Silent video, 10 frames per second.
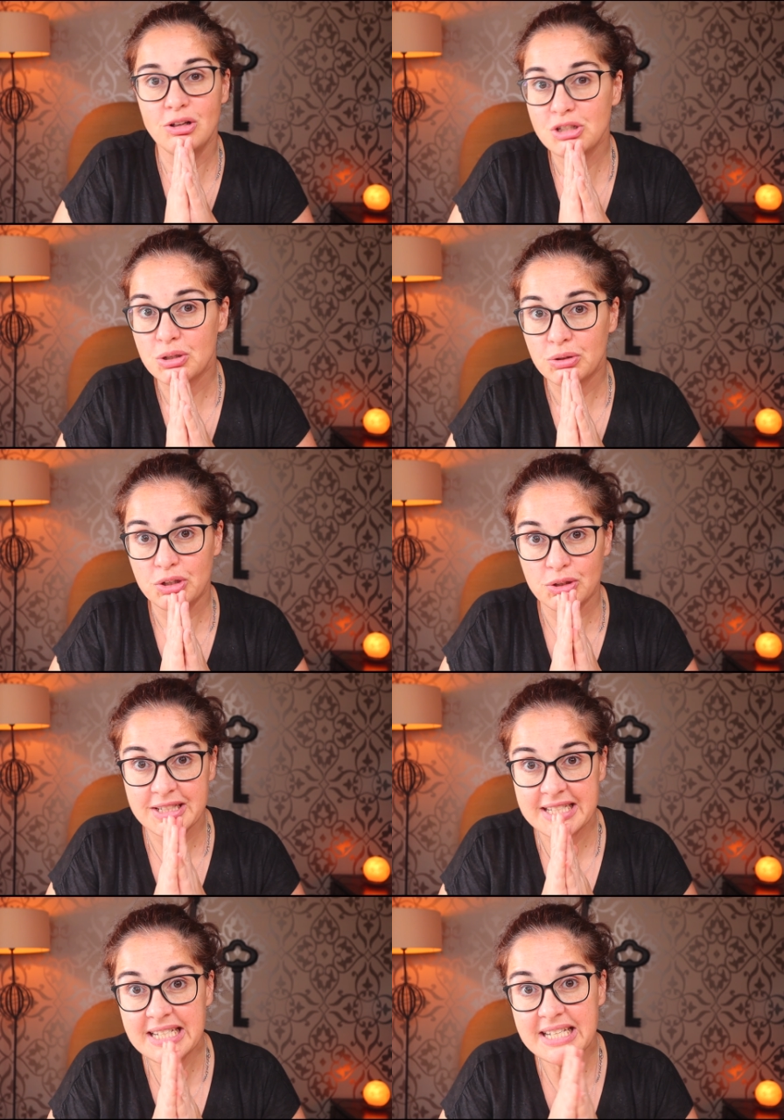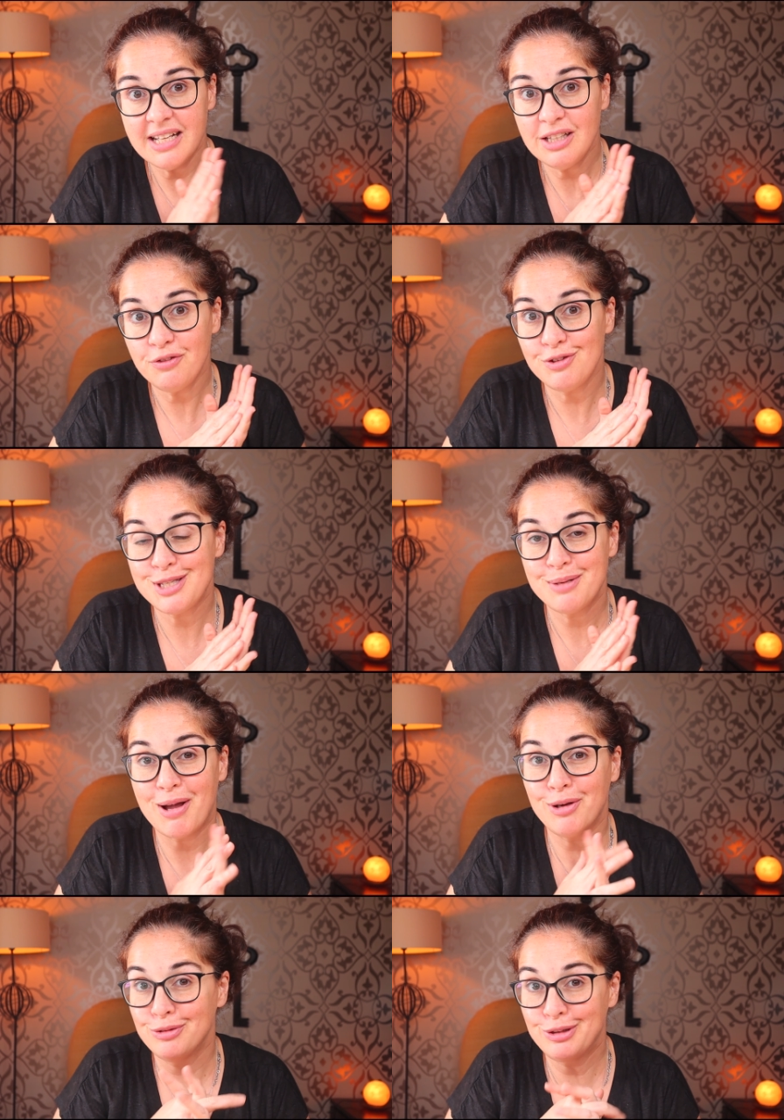Also, the detail of using
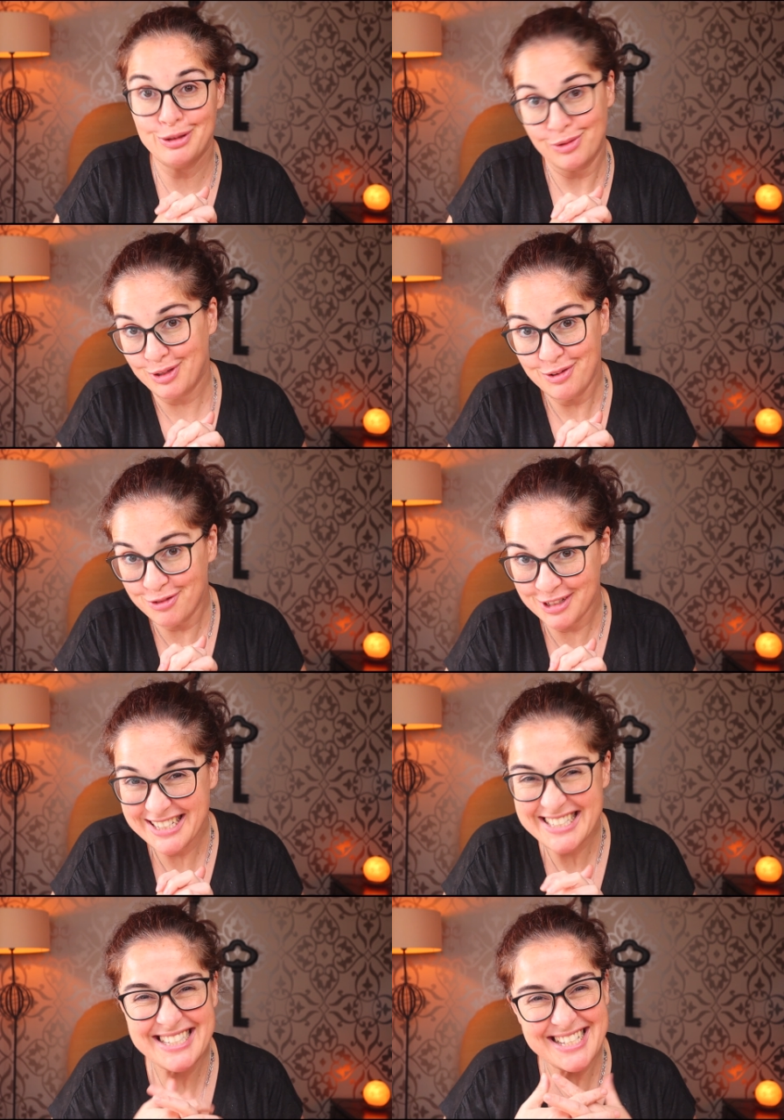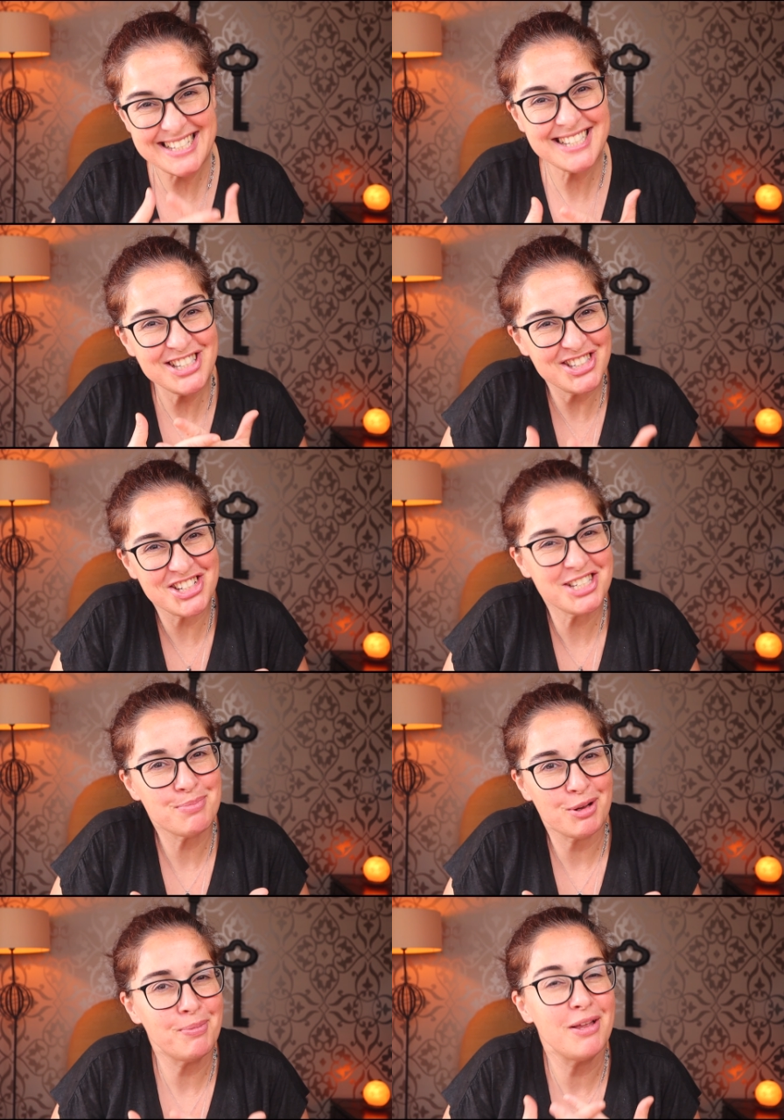my old clothing for this isn't just
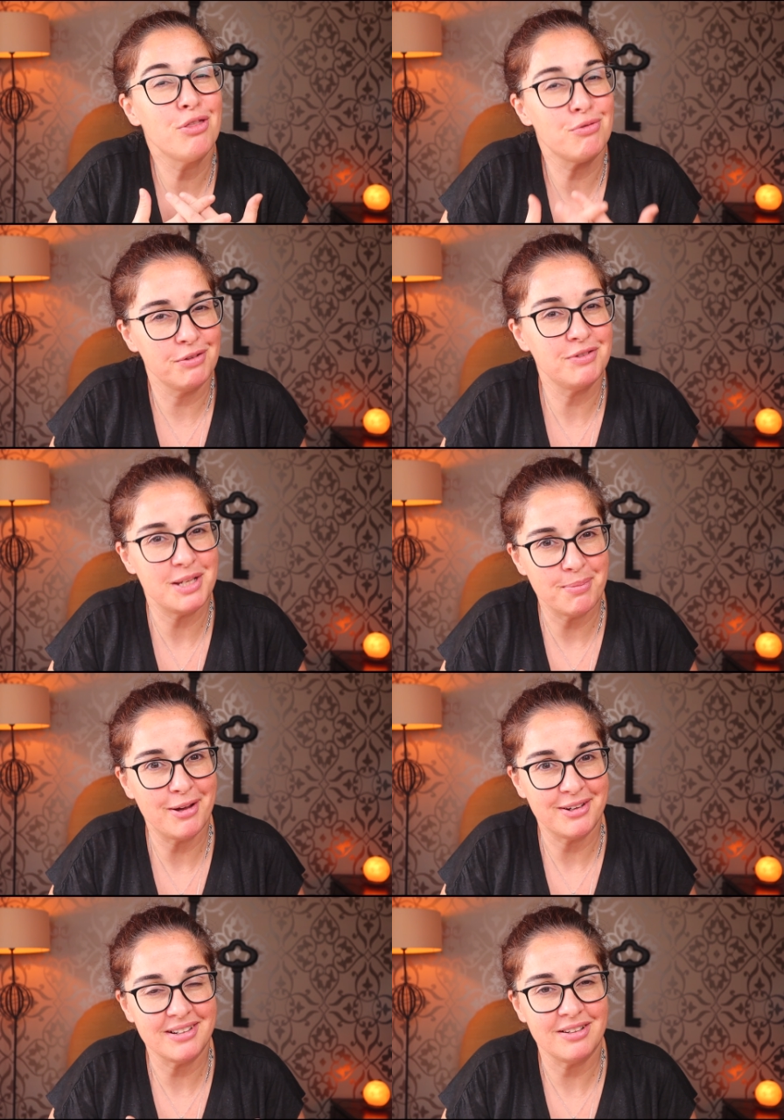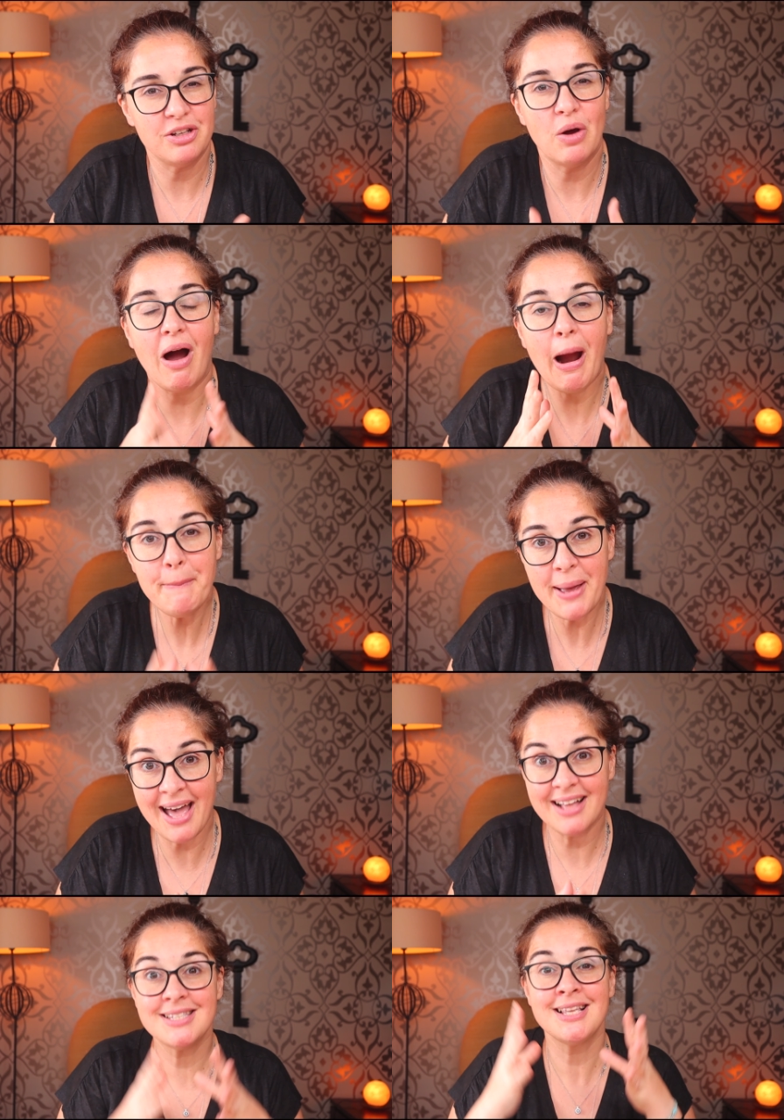about being thrifty about it. Our
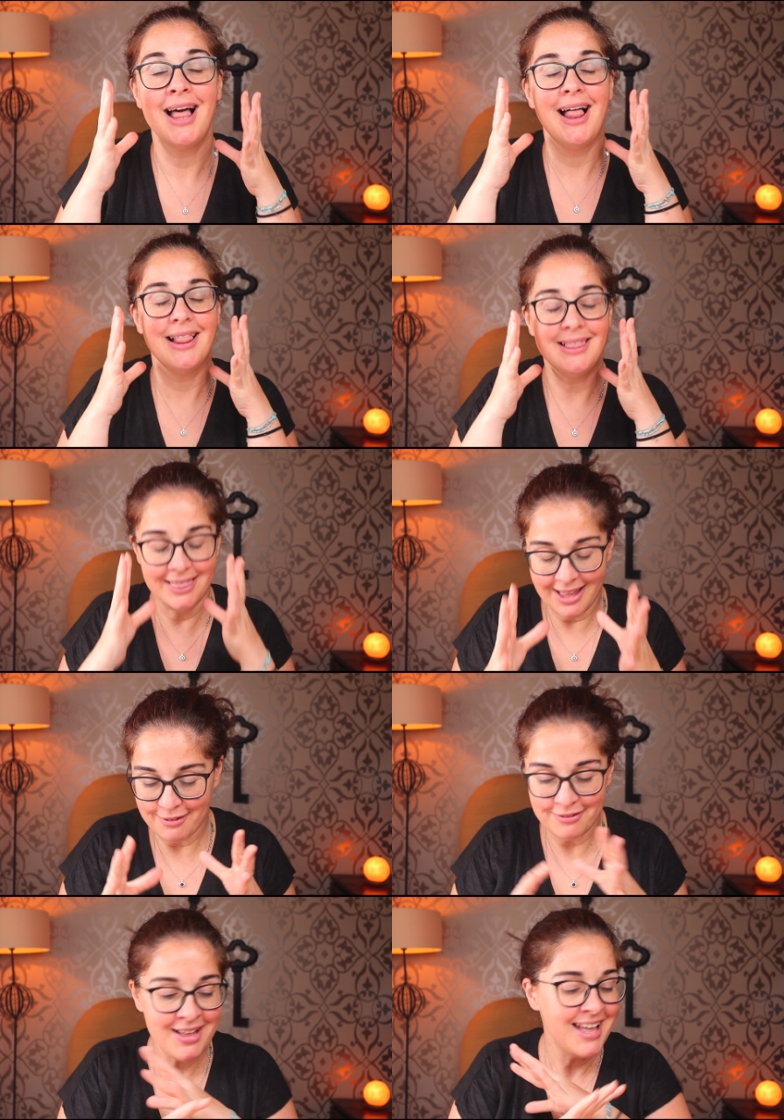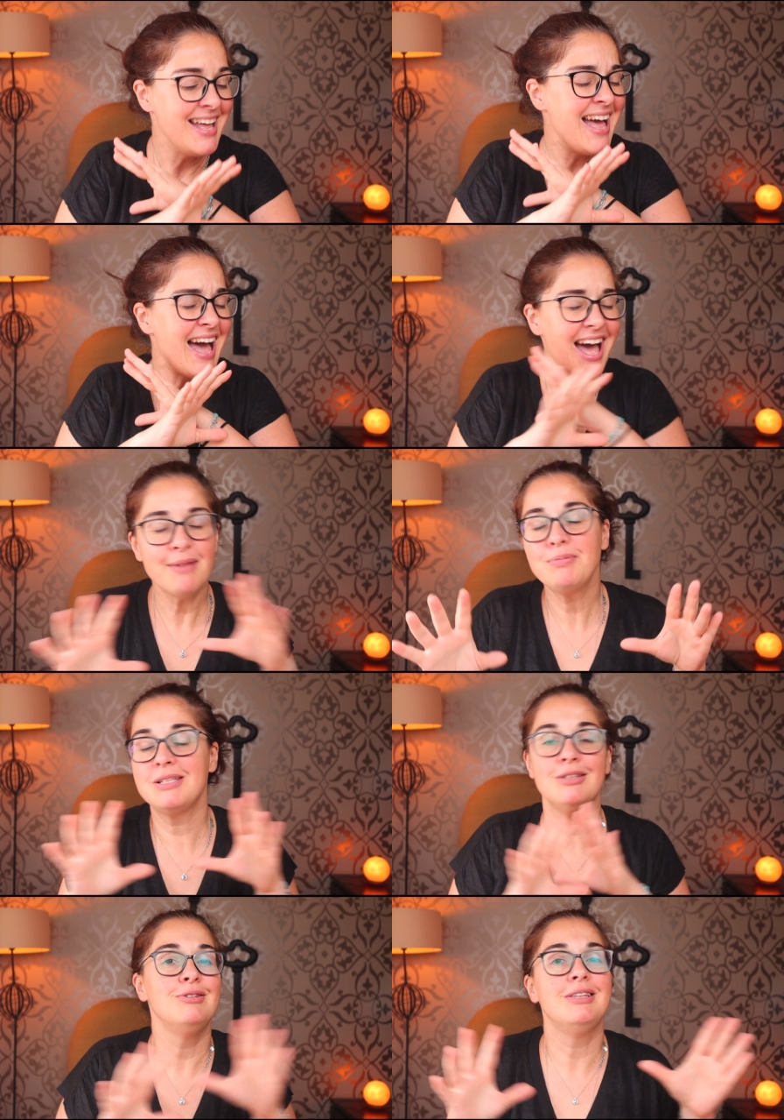pets
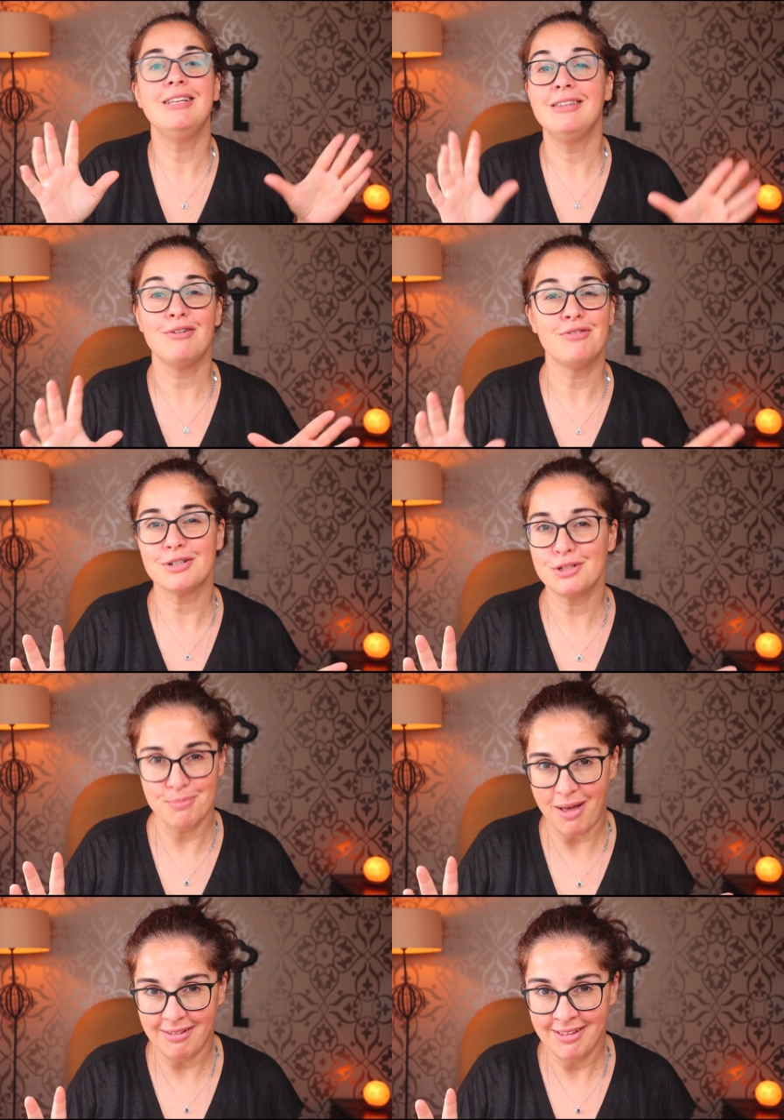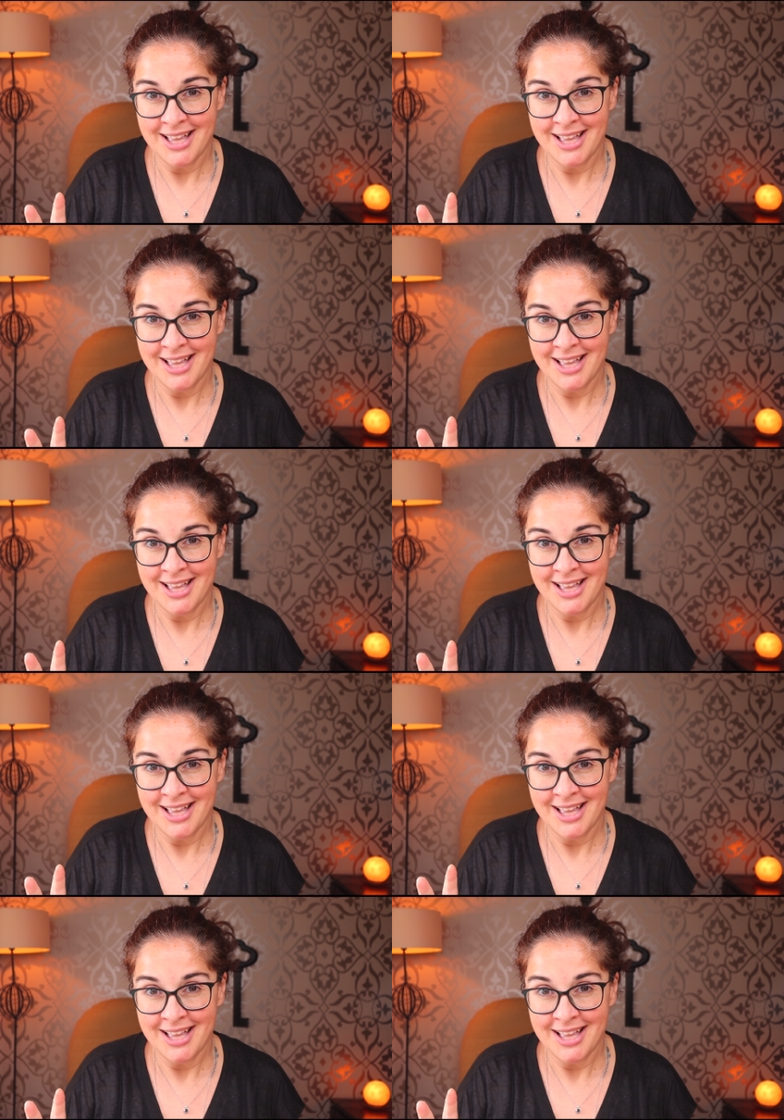absolutely love our smell.